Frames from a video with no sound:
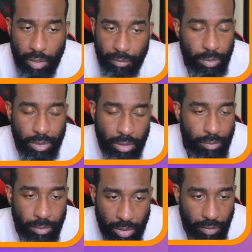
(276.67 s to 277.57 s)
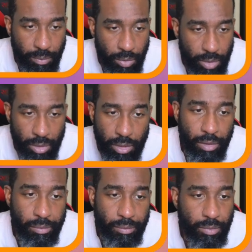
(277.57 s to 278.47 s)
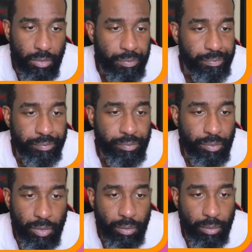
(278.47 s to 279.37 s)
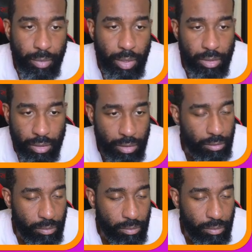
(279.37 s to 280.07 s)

Let's give them 7.0, because